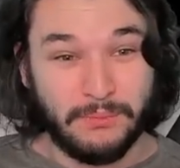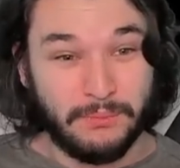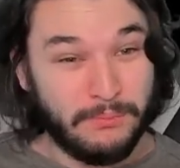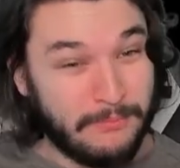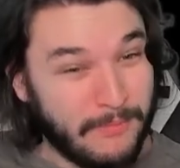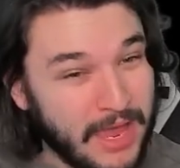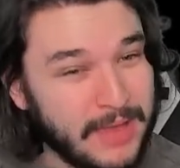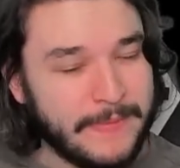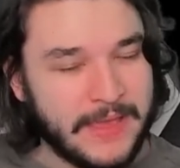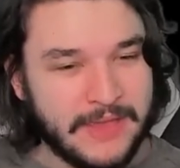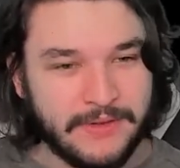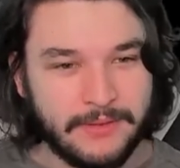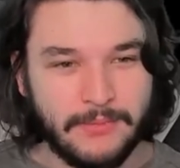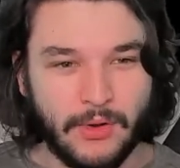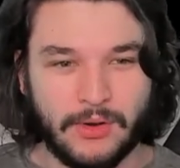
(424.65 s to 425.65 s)
Maybe
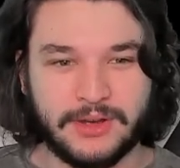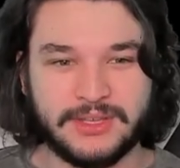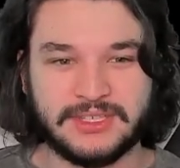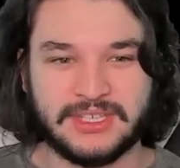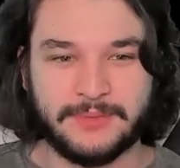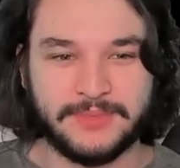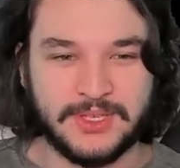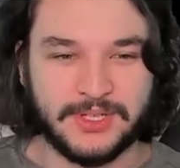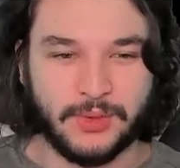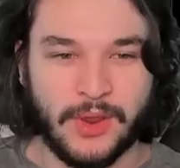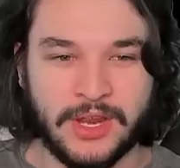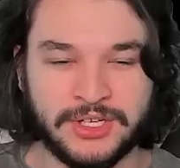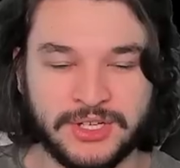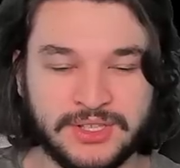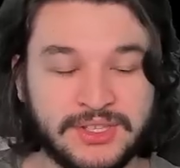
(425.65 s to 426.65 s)
even more in some
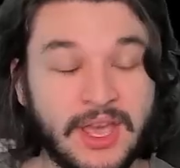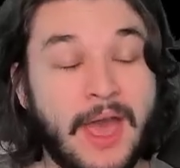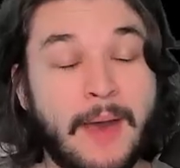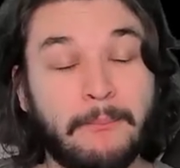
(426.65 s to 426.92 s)
situations,